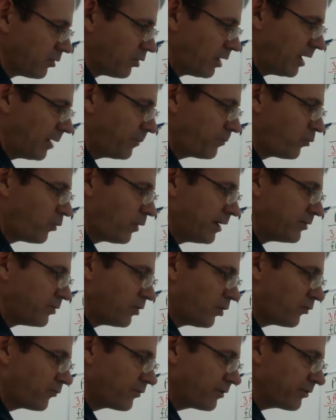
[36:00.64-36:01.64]
up 1
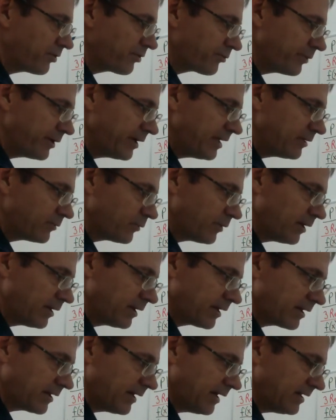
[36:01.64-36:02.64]
over 3, well,
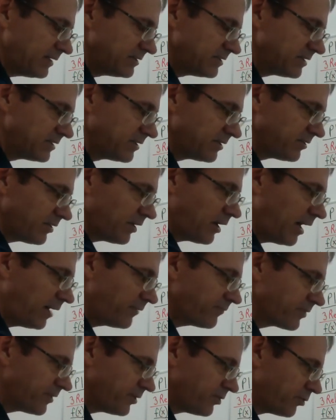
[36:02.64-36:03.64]
it kind of is
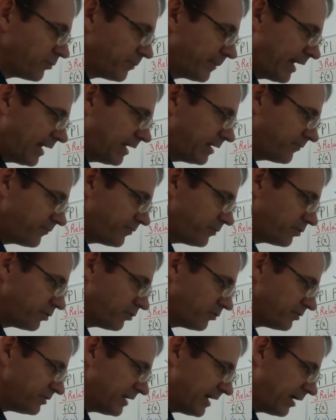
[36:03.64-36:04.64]
off the domain. If you
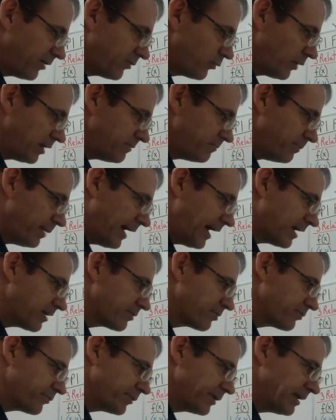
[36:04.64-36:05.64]
go down 1 back
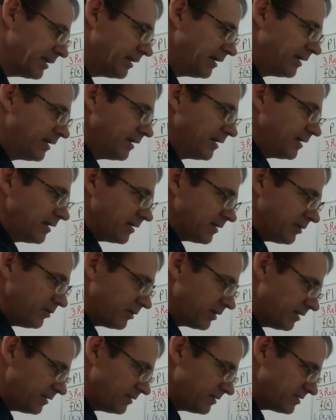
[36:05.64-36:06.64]
3,
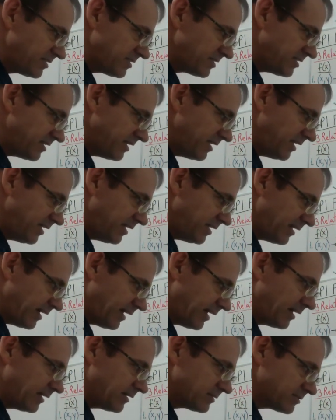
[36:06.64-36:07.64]
you can see,
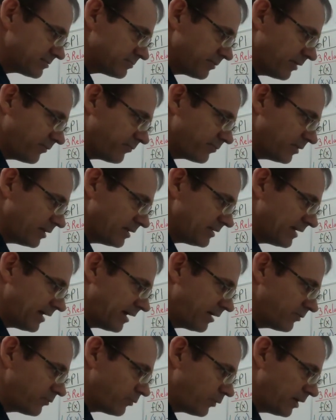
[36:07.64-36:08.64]
yeah, it's roughly
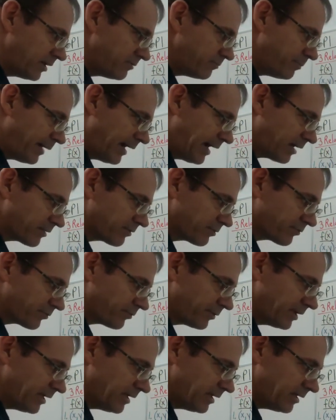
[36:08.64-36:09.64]
down 1 back
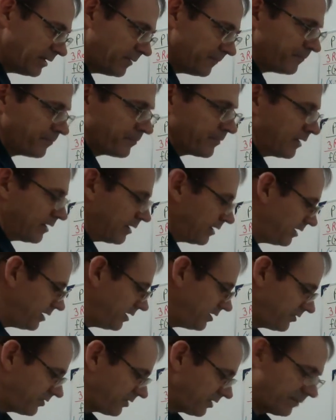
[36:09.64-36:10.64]
3
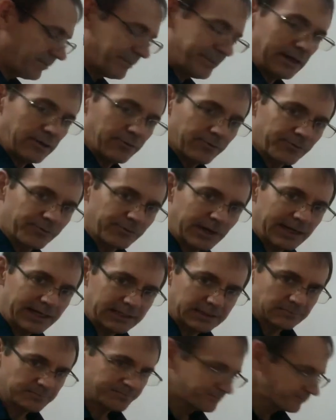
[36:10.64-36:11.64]
is about right.